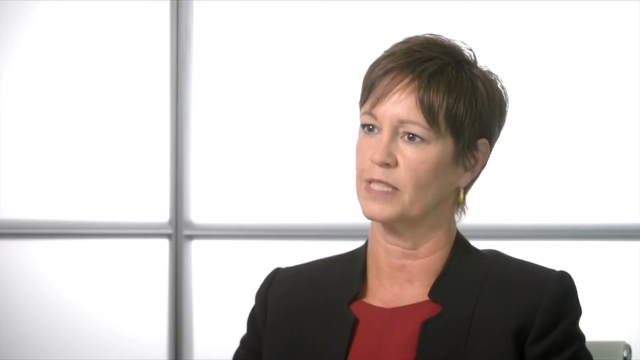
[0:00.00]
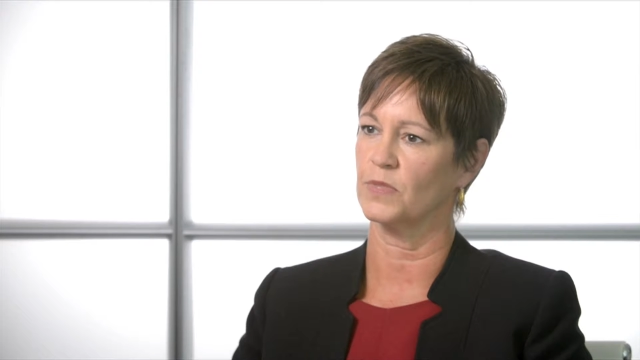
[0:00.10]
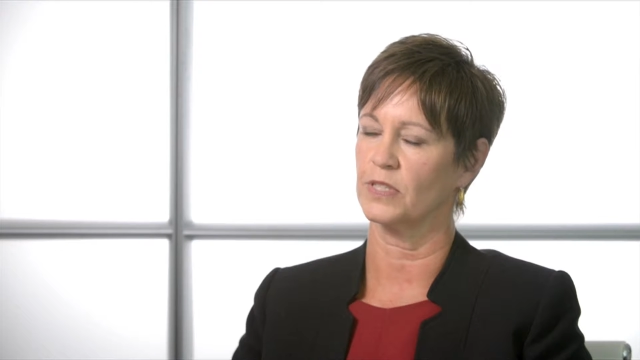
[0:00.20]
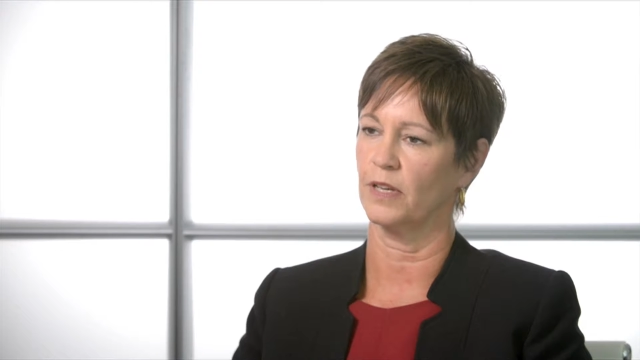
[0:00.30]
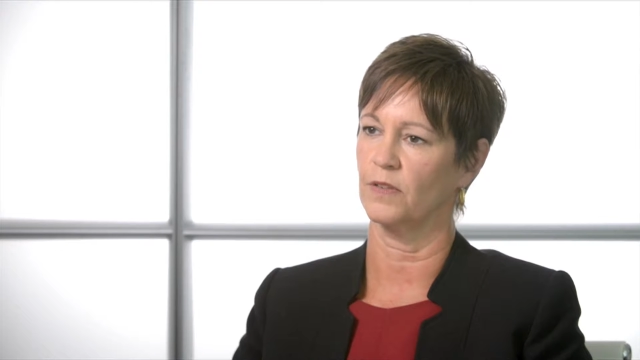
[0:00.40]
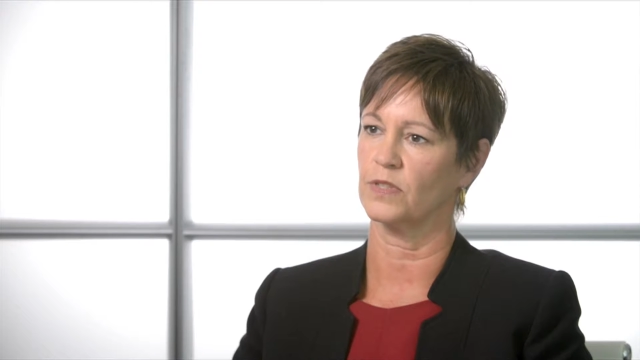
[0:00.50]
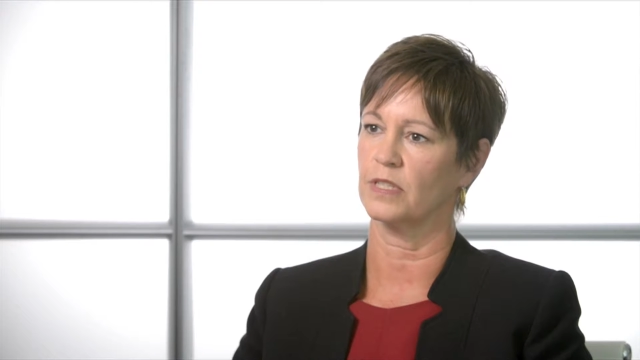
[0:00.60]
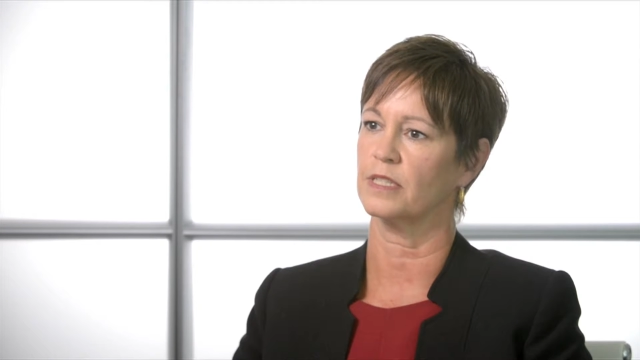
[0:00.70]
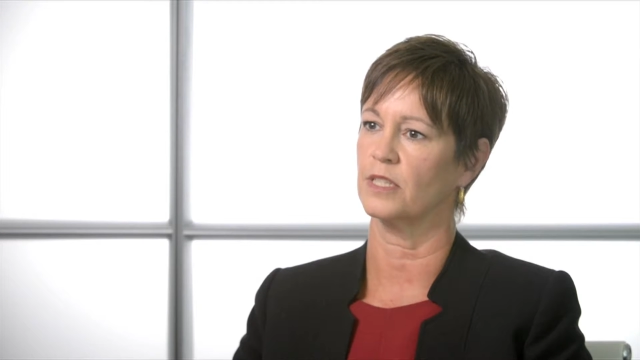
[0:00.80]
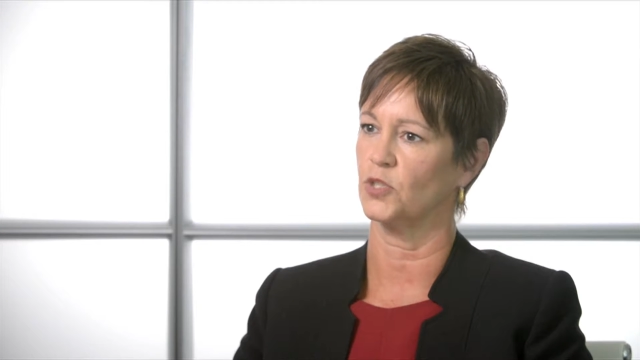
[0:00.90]
themselves in
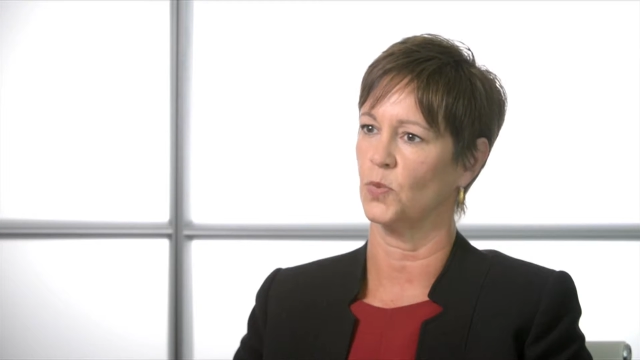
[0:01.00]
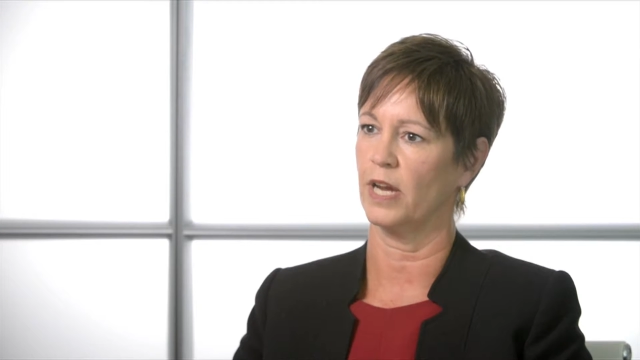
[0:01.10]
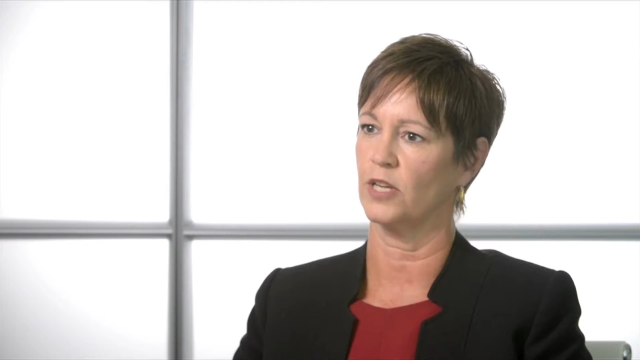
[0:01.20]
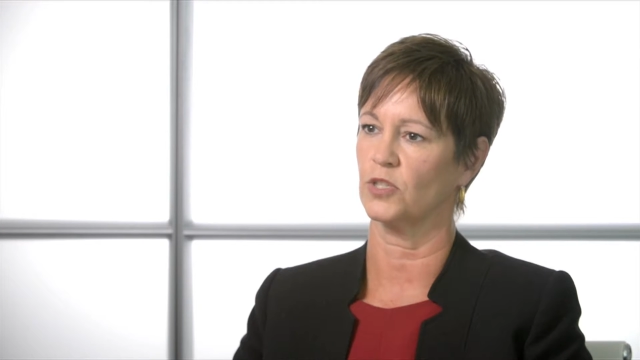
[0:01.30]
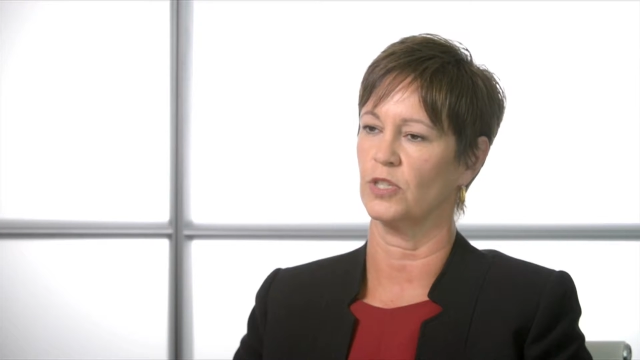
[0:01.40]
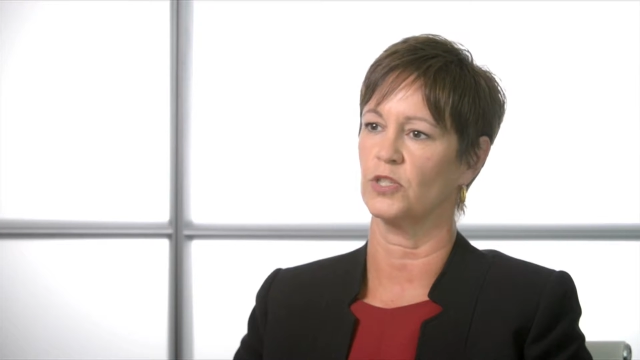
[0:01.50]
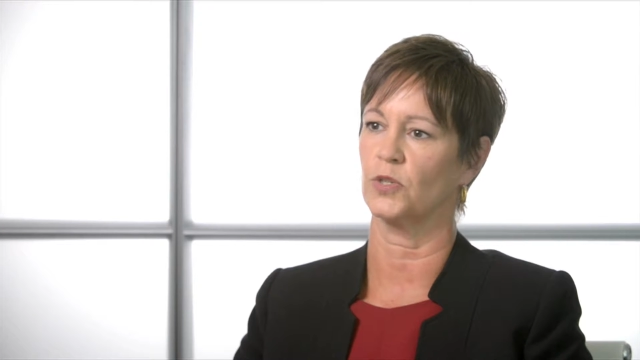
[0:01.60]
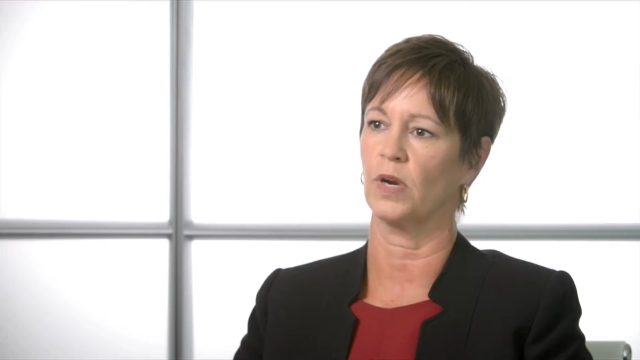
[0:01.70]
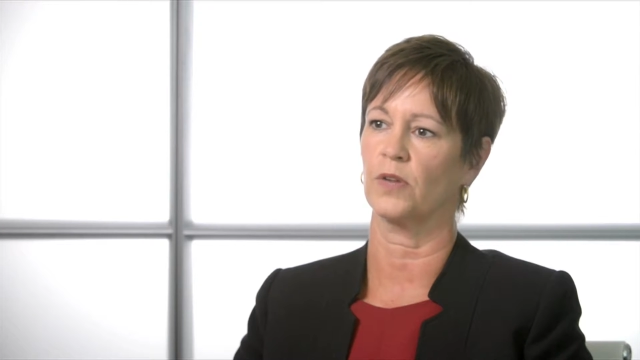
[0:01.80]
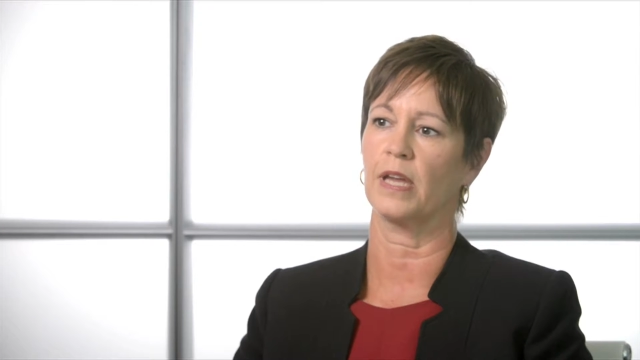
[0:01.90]
a situation to
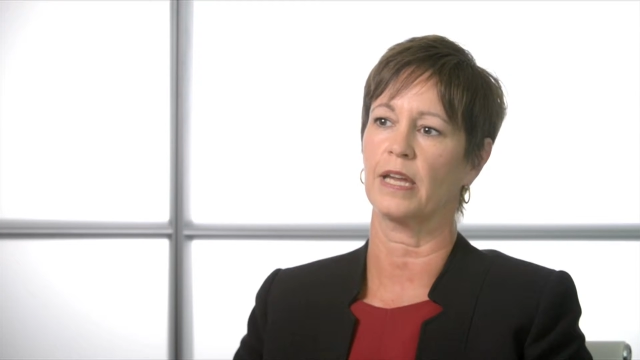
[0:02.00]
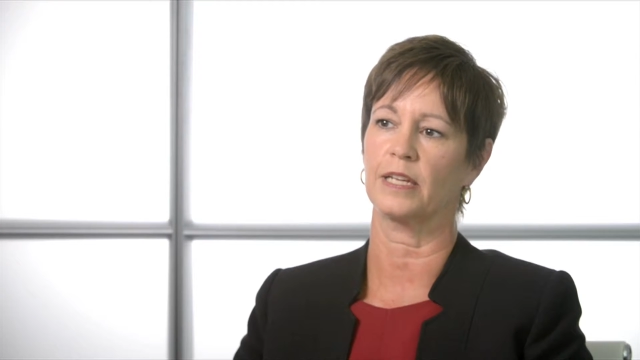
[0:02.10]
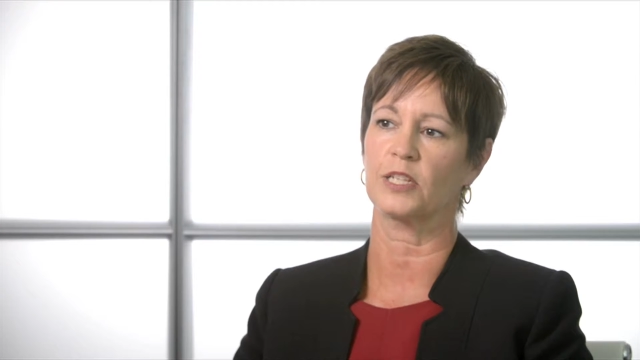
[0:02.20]
where they can